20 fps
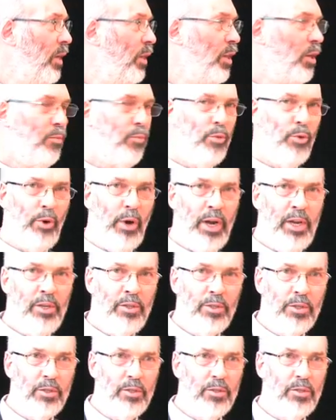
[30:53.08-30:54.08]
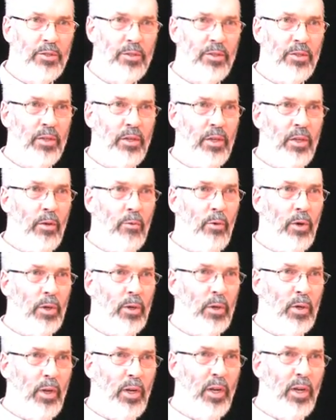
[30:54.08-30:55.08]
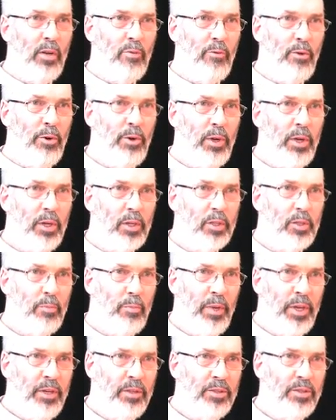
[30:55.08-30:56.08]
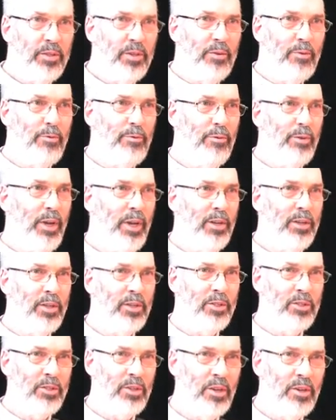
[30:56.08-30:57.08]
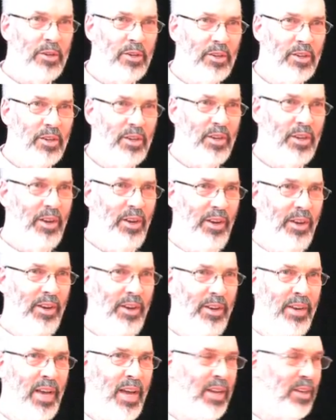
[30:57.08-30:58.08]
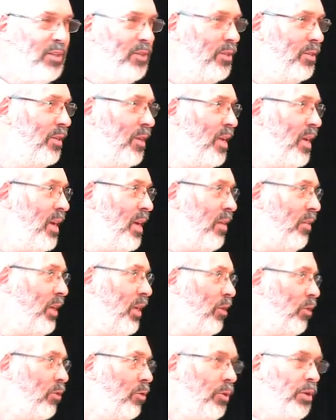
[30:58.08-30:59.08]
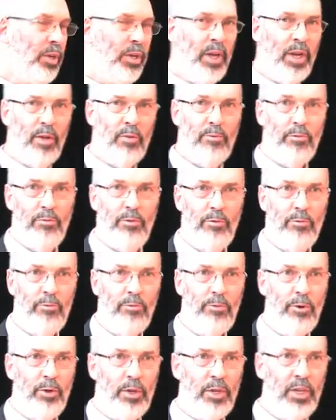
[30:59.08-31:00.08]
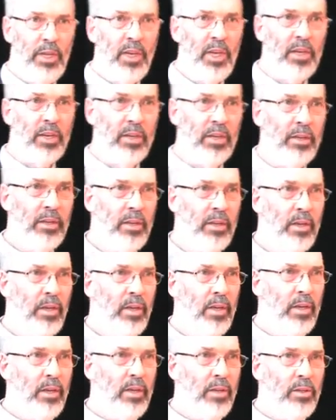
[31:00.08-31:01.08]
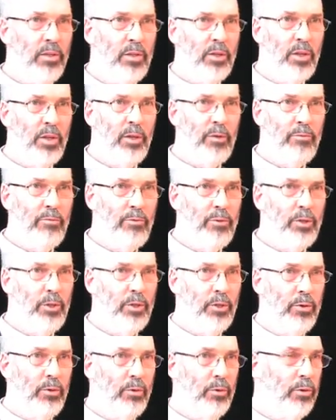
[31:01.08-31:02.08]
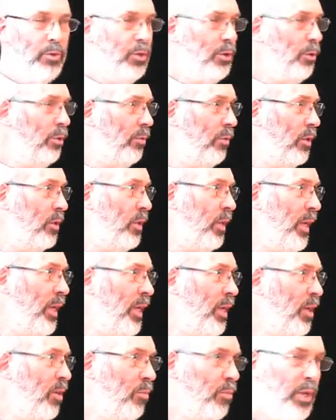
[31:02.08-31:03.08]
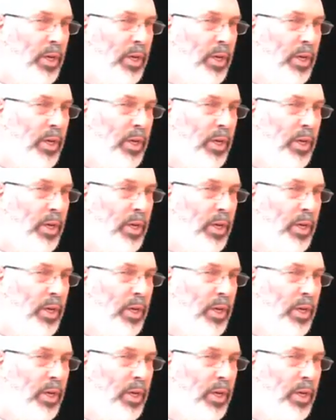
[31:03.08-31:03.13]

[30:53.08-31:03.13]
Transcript: that praises what are clearly very expensive and exotic nuts that are good enough for a king to give to two of his leading